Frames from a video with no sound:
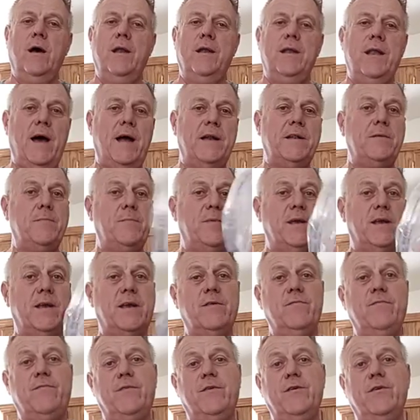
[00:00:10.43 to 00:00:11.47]
Not to be
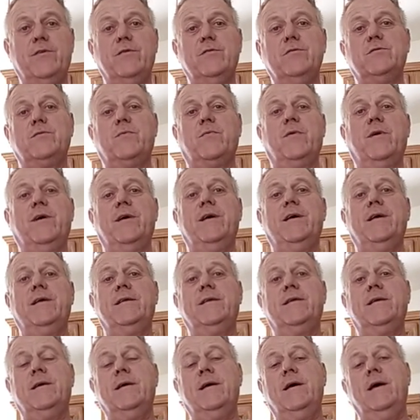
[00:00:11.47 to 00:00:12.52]
confused with
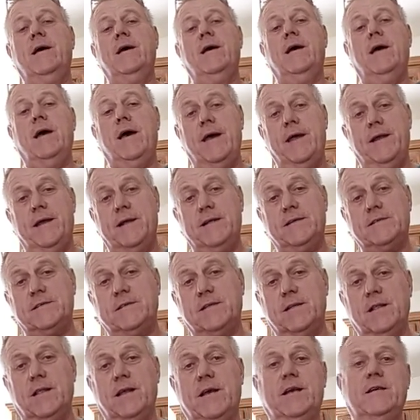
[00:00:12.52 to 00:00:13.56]
an
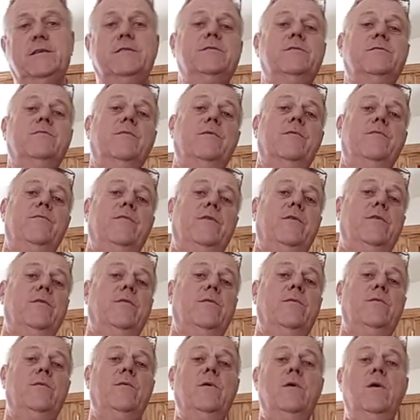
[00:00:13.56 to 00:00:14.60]
installation
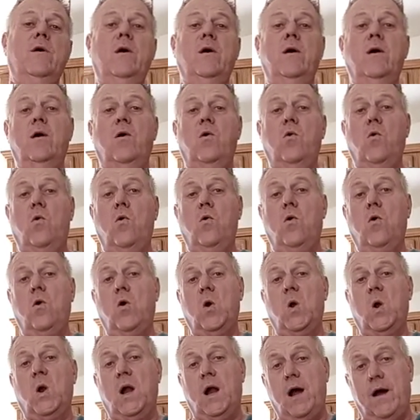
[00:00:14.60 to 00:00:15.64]
review
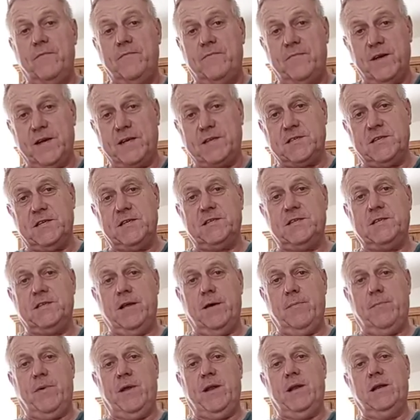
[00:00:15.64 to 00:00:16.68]
or a fix-it
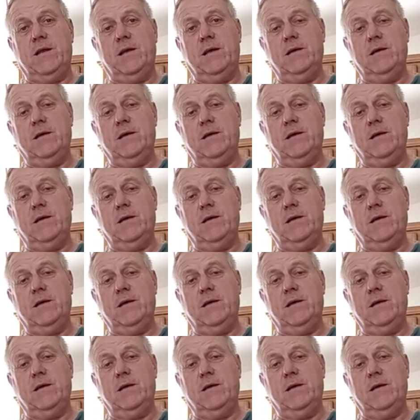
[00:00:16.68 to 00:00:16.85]
snippet.